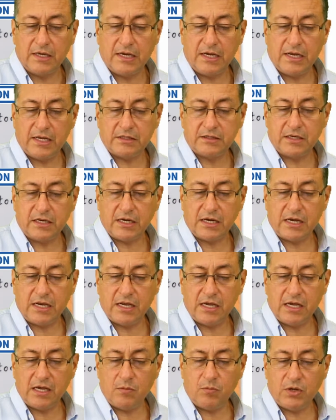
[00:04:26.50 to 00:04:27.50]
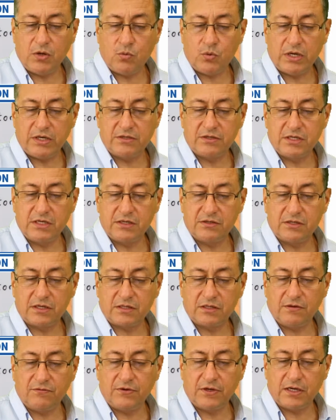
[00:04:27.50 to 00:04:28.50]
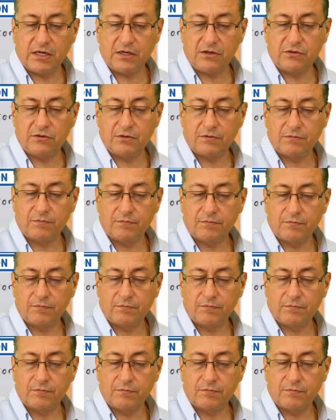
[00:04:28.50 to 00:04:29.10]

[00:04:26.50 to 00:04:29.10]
Electrical A B Y C certification.